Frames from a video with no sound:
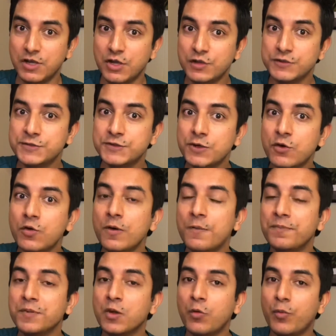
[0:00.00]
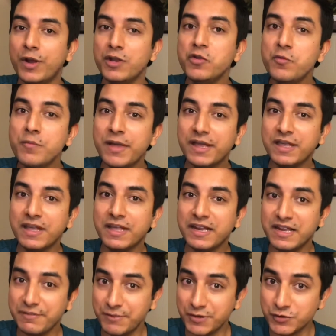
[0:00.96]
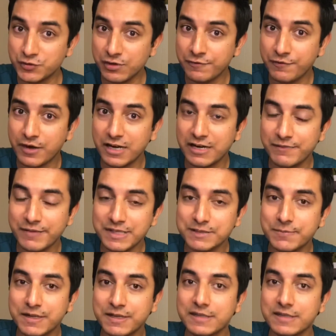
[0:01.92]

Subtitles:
So when you're making a mutual fund investment,